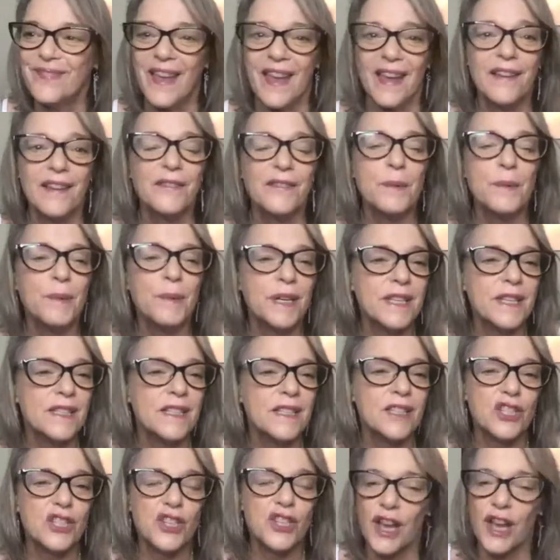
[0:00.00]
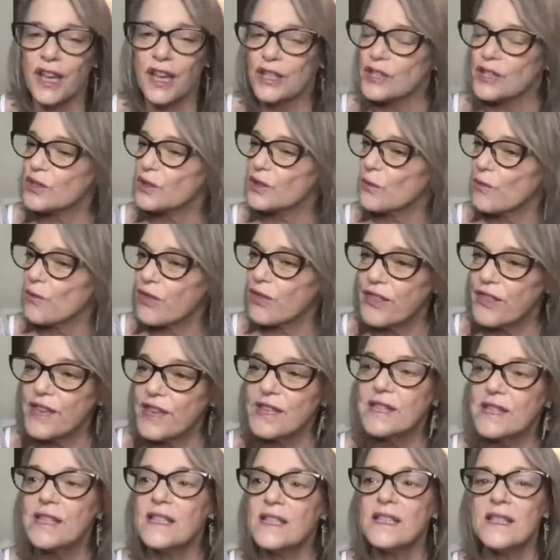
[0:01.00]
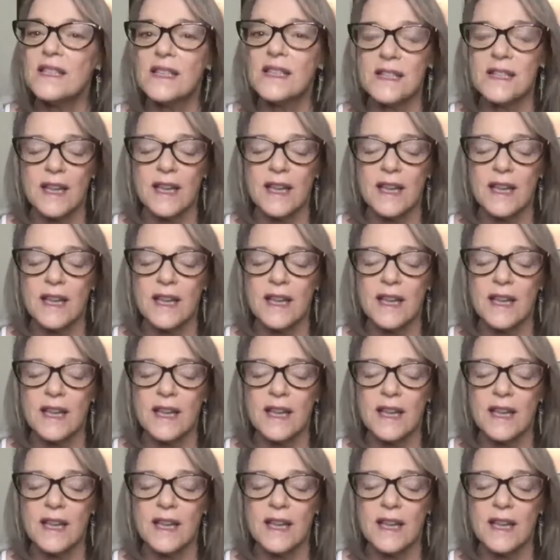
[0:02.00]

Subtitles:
Everybody's in change. So this is the